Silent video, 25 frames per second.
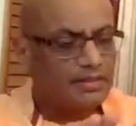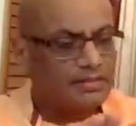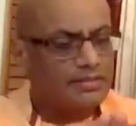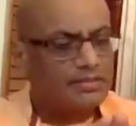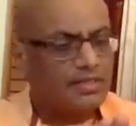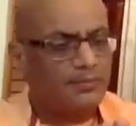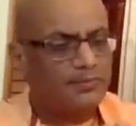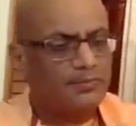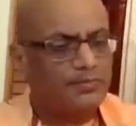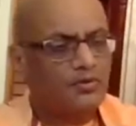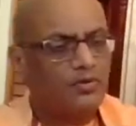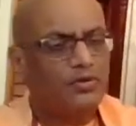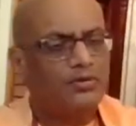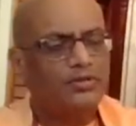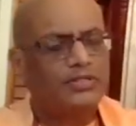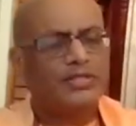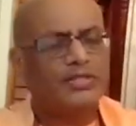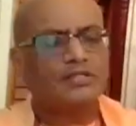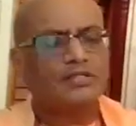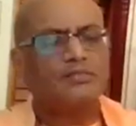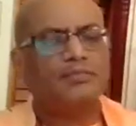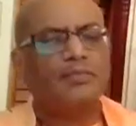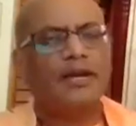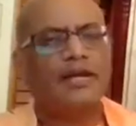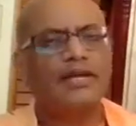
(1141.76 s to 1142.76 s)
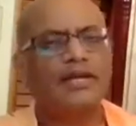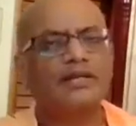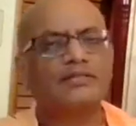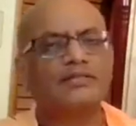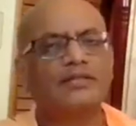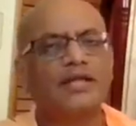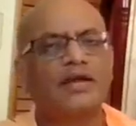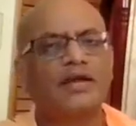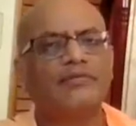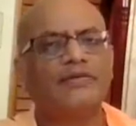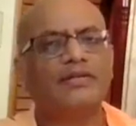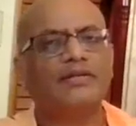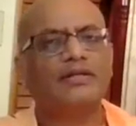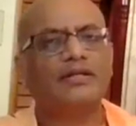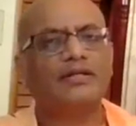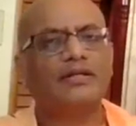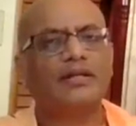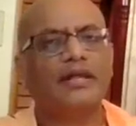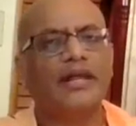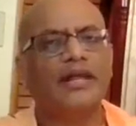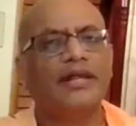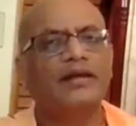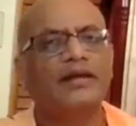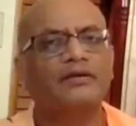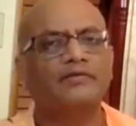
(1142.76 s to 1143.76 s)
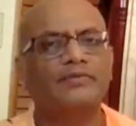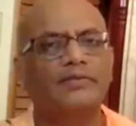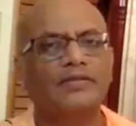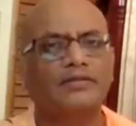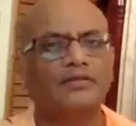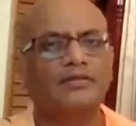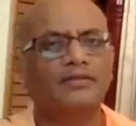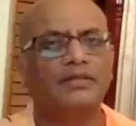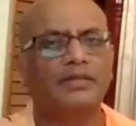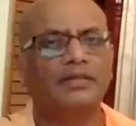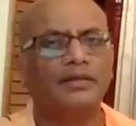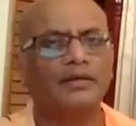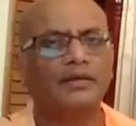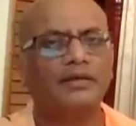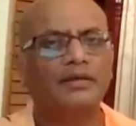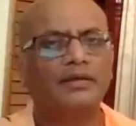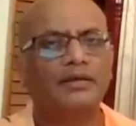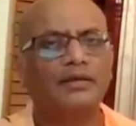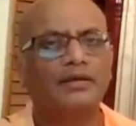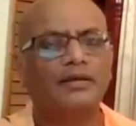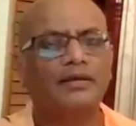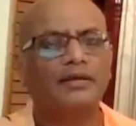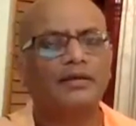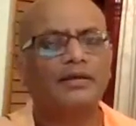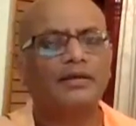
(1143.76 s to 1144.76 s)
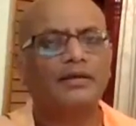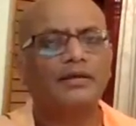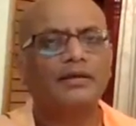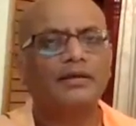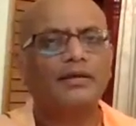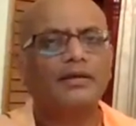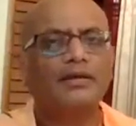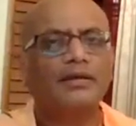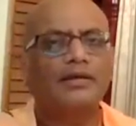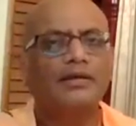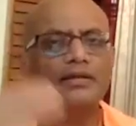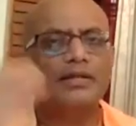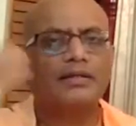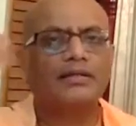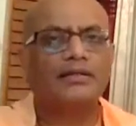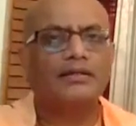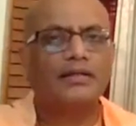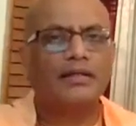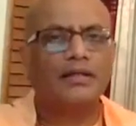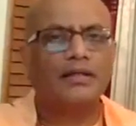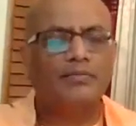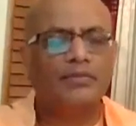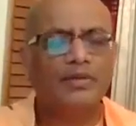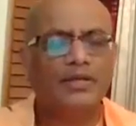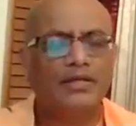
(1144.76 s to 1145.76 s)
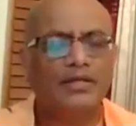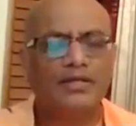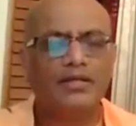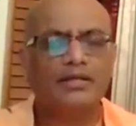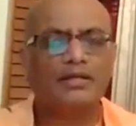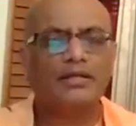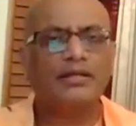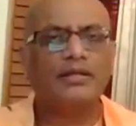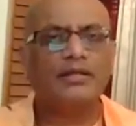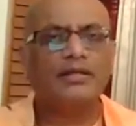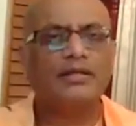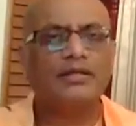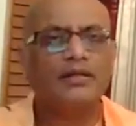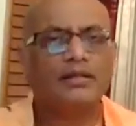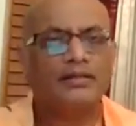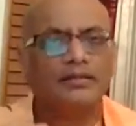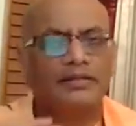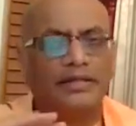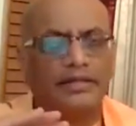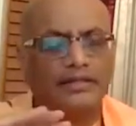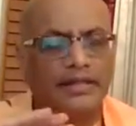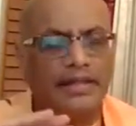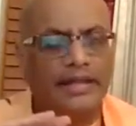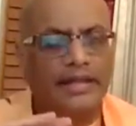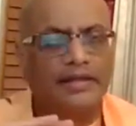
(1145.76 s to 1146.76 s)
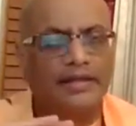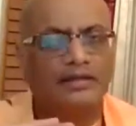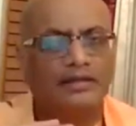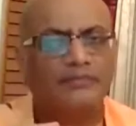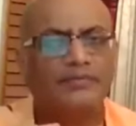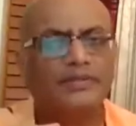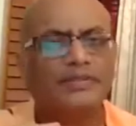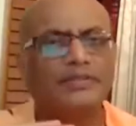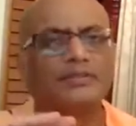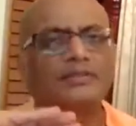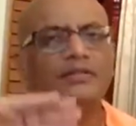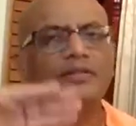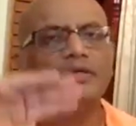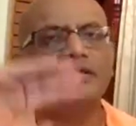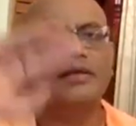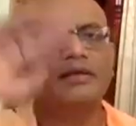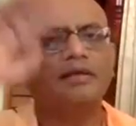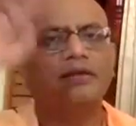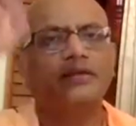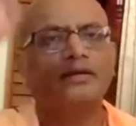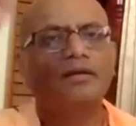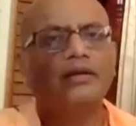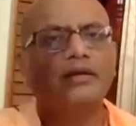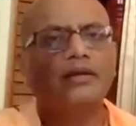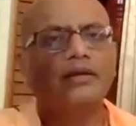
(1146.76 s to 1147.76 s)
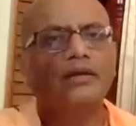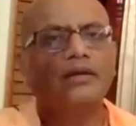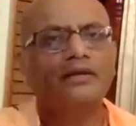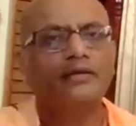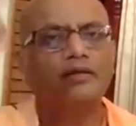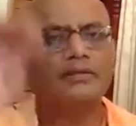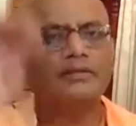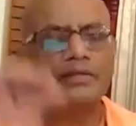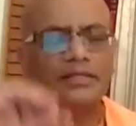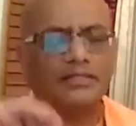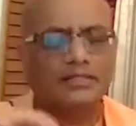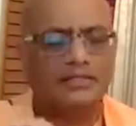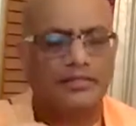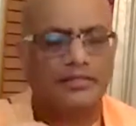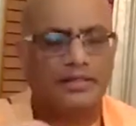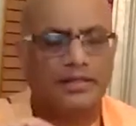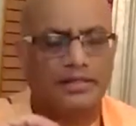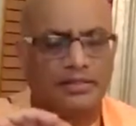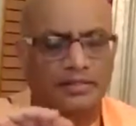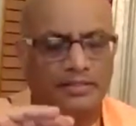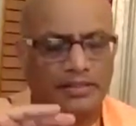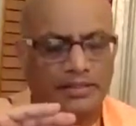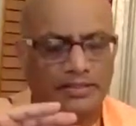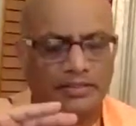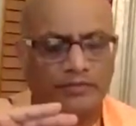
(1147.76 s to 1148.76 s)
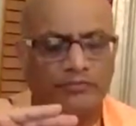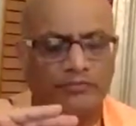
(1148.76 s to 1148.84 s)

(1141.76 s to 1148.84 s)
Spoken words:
subconscious mind is having that ekavritti, that immediately that ekavritti, just there's a